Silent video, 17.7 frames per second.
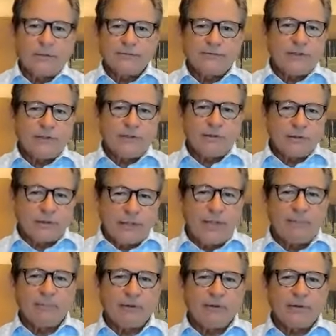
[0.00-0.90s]
She cooked
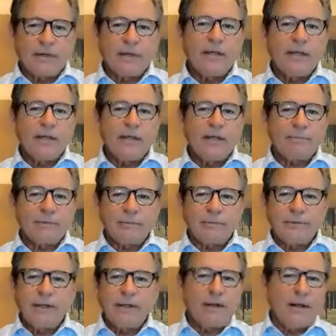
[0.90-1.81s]
hamburger
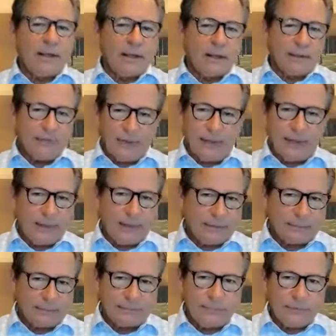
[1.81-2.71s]
helper. We did a lot of
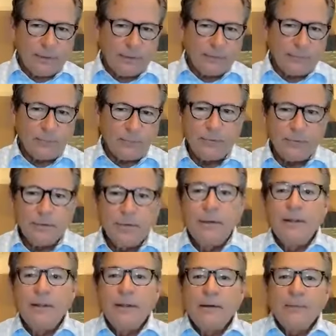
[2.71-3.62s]
that,
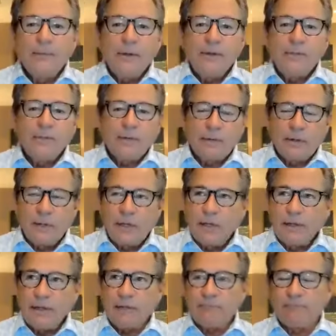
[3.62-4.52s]
when we
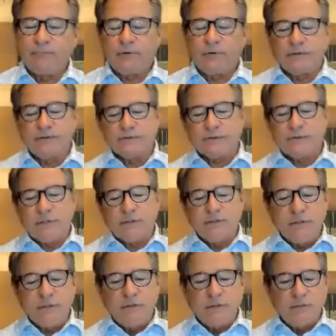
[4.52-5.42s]
were that first
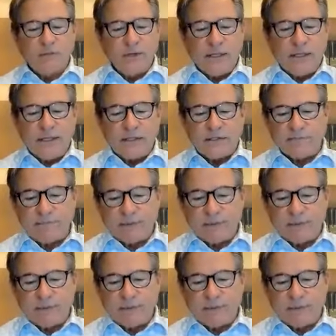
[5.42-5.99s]
newlyweds.